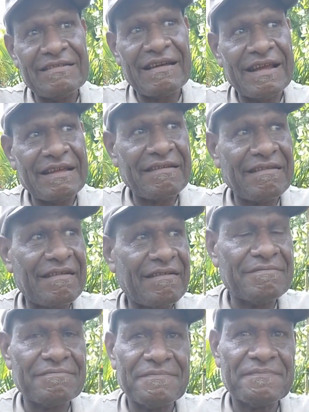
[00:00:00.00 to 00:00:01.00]
They never
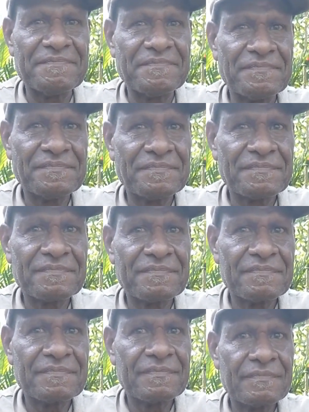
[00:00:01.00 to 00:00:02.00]
experienced that. That's
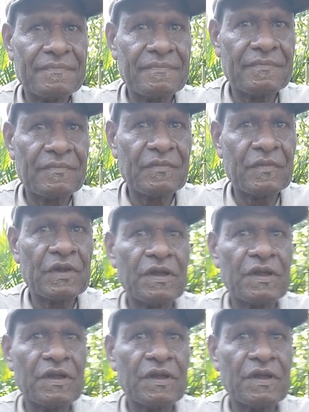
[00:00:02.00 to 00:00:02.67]
the first time of their